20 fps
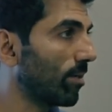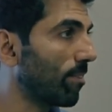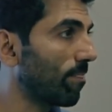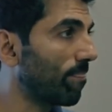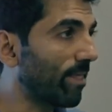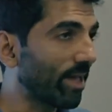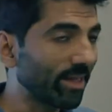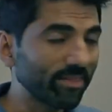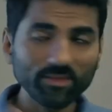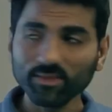
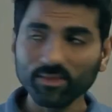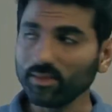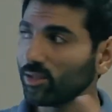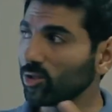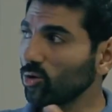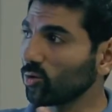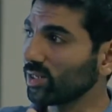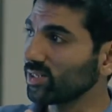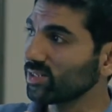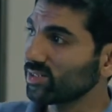then
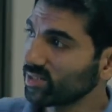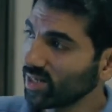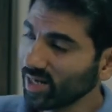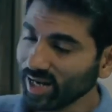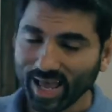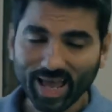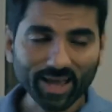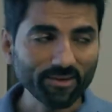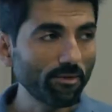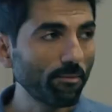you can still
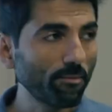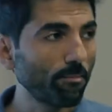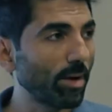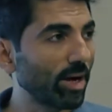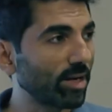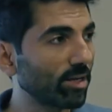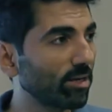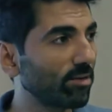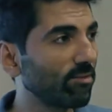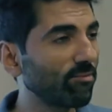have a
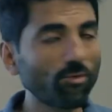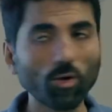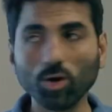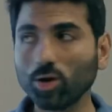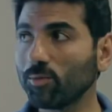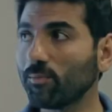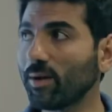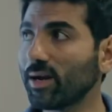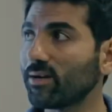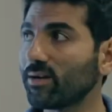better
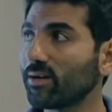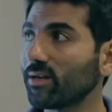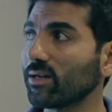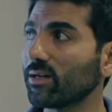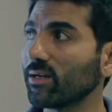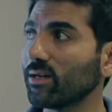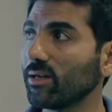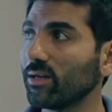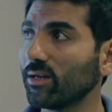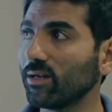
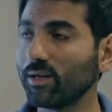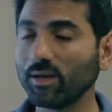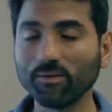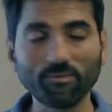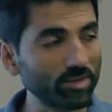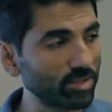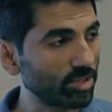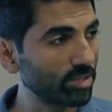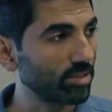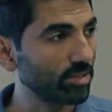volumetric
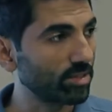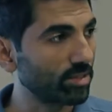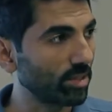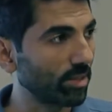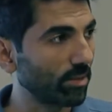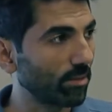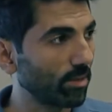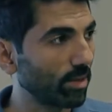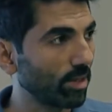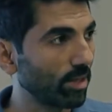
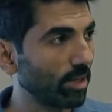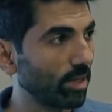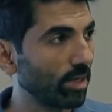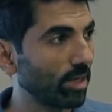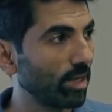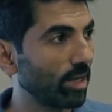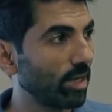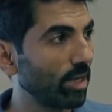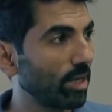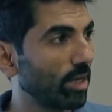efficiency.
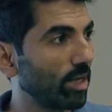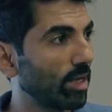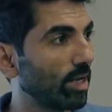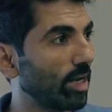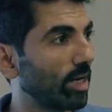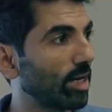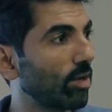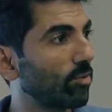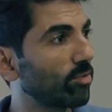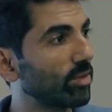
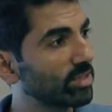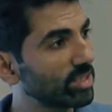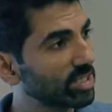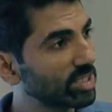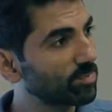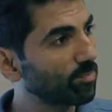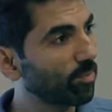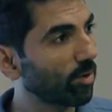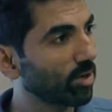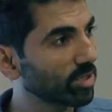And now this
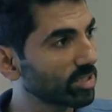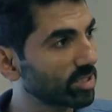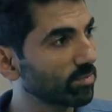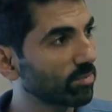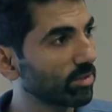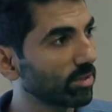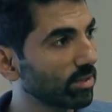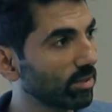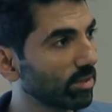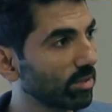is
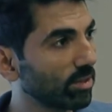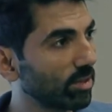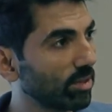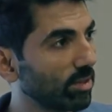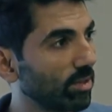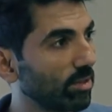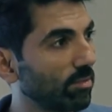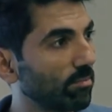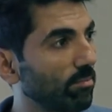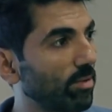possible
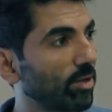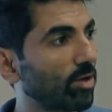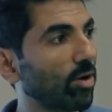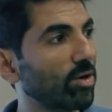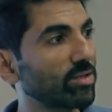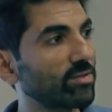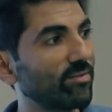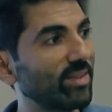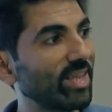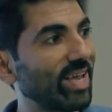
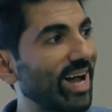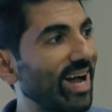because of the